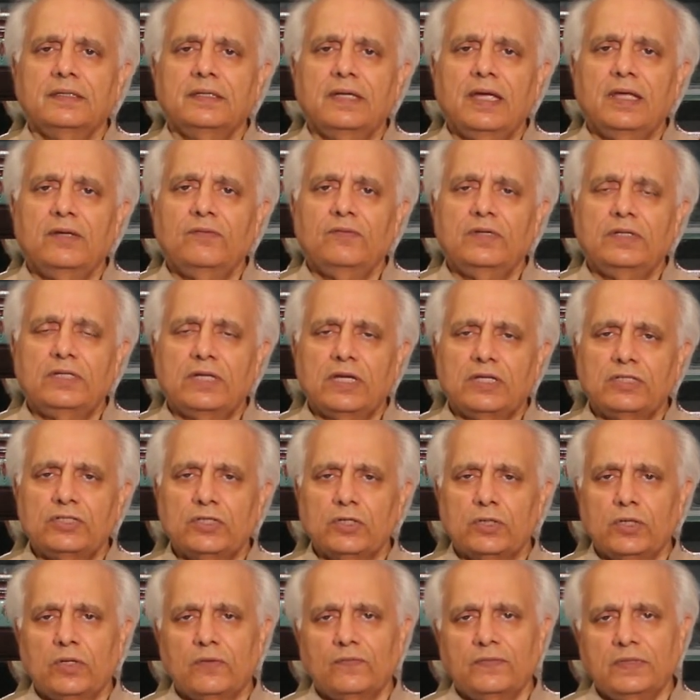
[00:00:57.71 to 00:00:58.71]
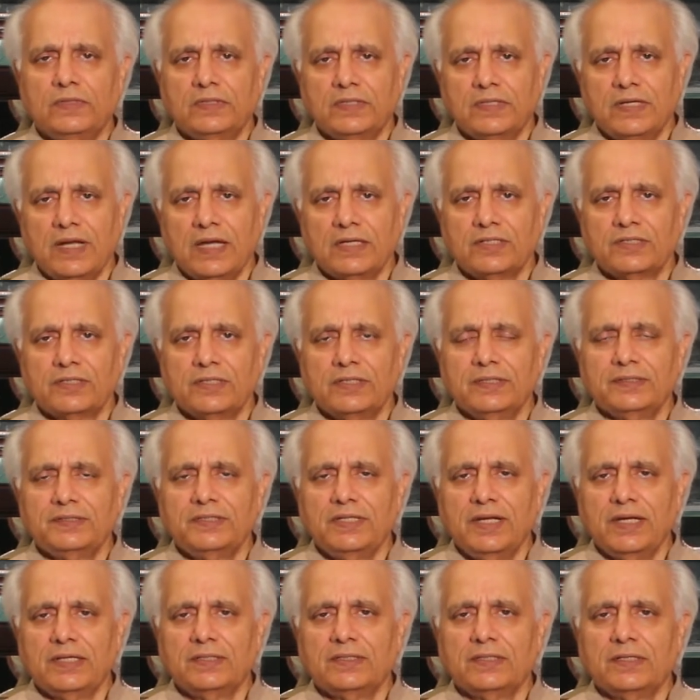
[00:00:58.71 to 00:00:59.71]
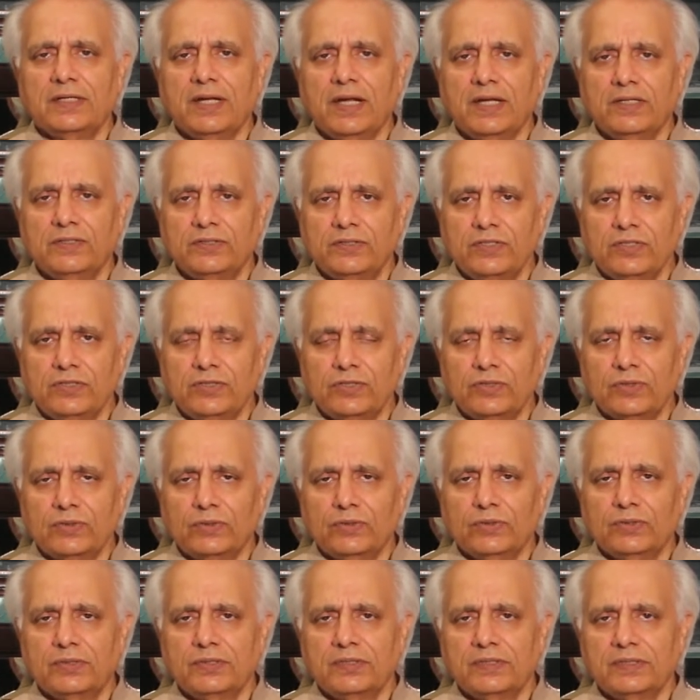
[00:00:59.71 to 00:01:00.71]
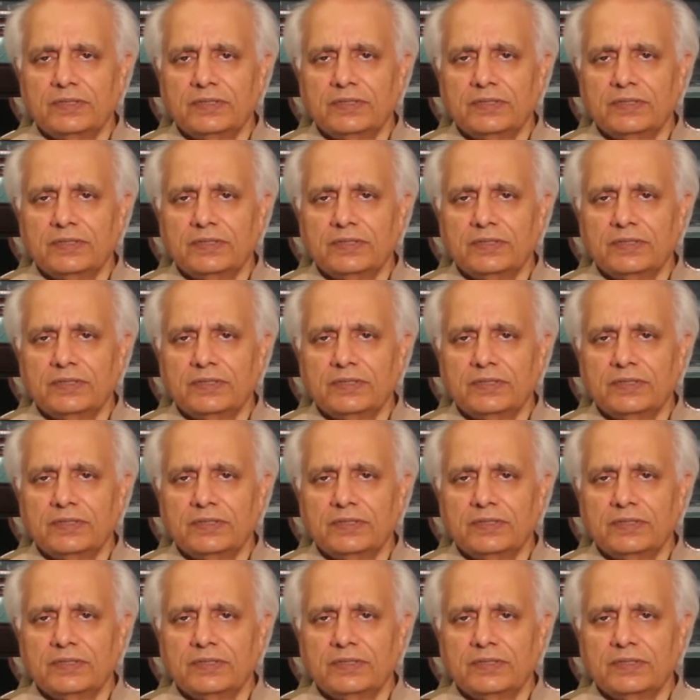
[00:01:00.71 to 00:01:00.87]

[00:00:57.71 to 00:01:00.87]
invitation of International Theatre Institute,